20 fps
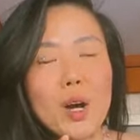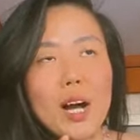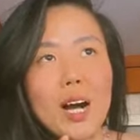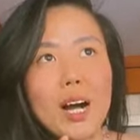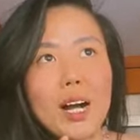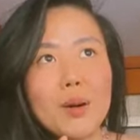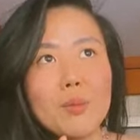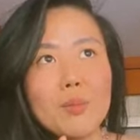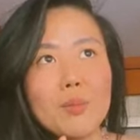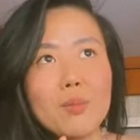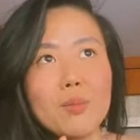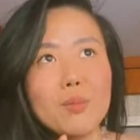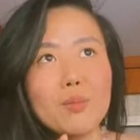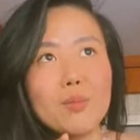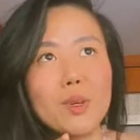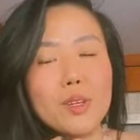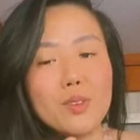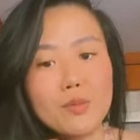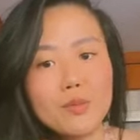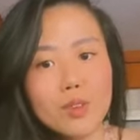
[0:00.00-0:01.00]
um,
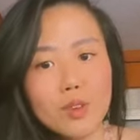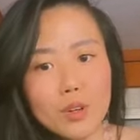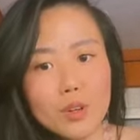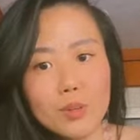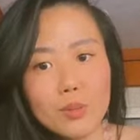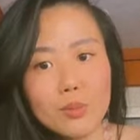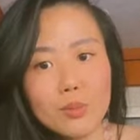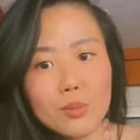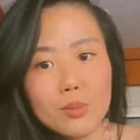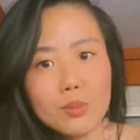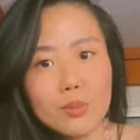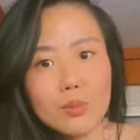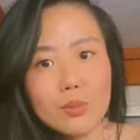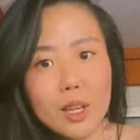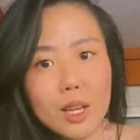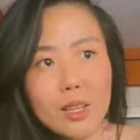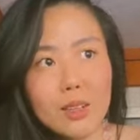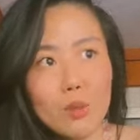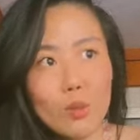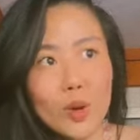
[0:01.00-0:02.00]
be firm
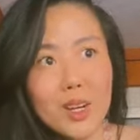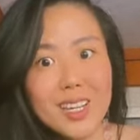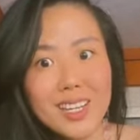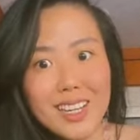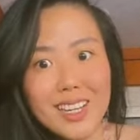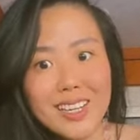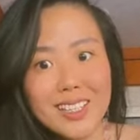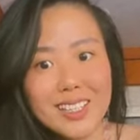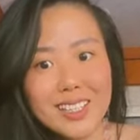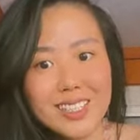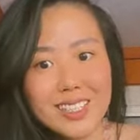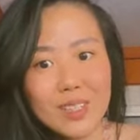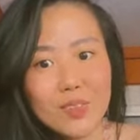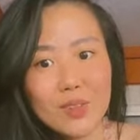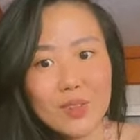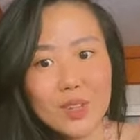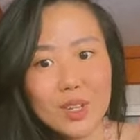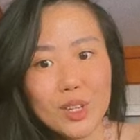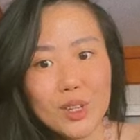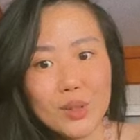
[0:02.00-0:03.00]
in what it is
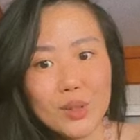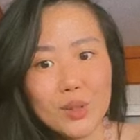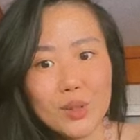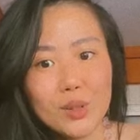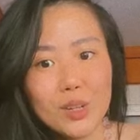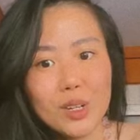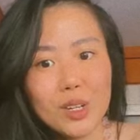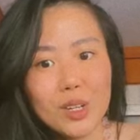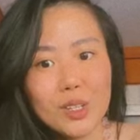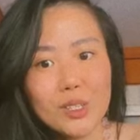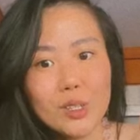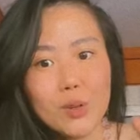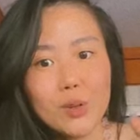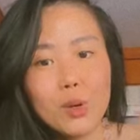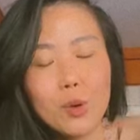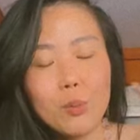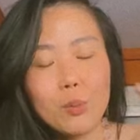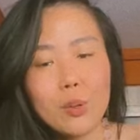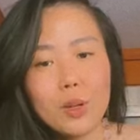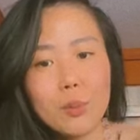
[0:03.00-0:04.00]
for you. So
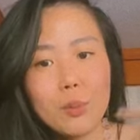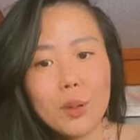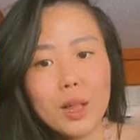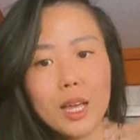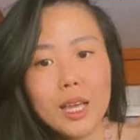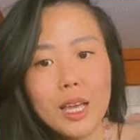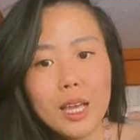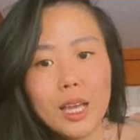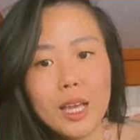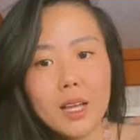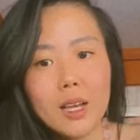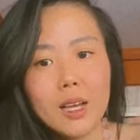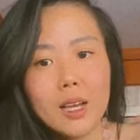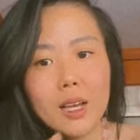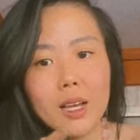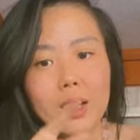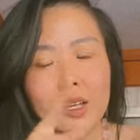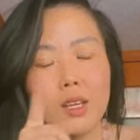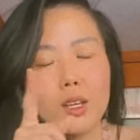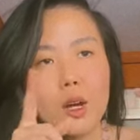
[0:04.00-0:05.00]
don't be playing,
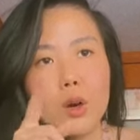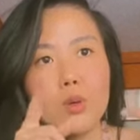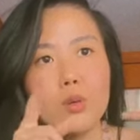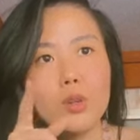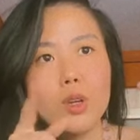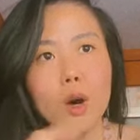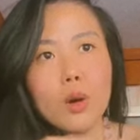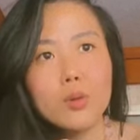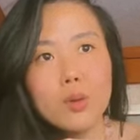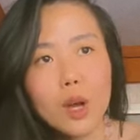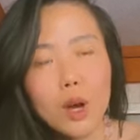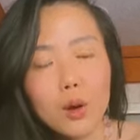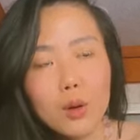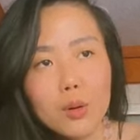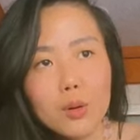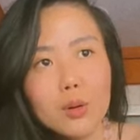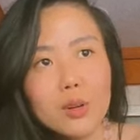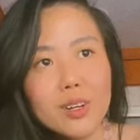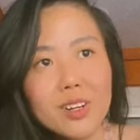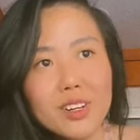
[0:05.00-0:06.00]
you know,
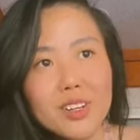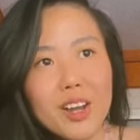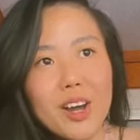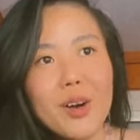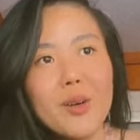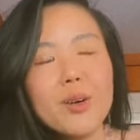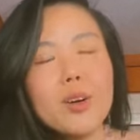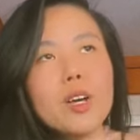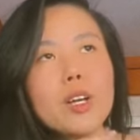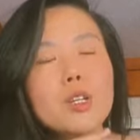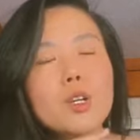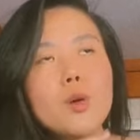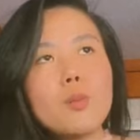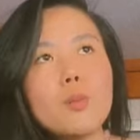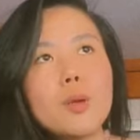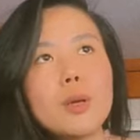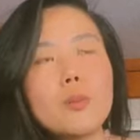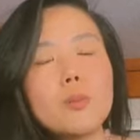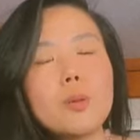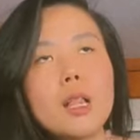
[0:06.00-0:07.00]
yo-yo, you know, don't
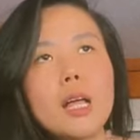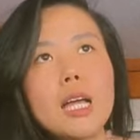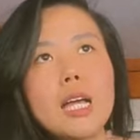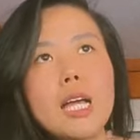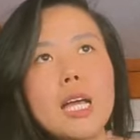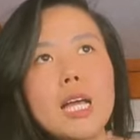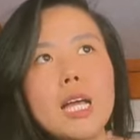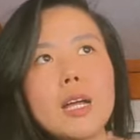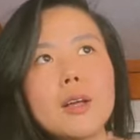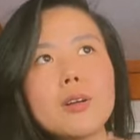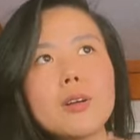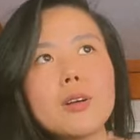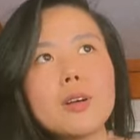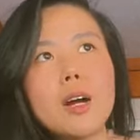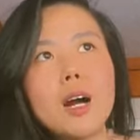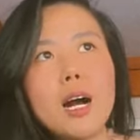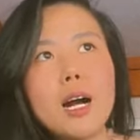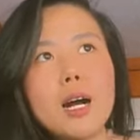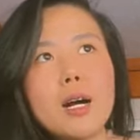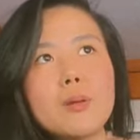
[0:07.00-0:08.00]
be playing,
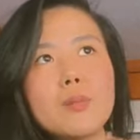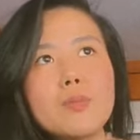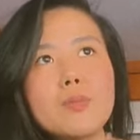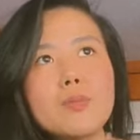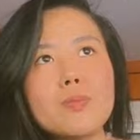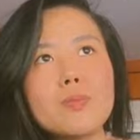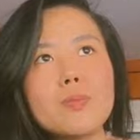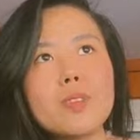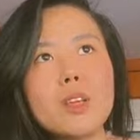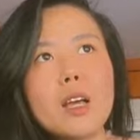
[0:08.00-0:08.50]
um,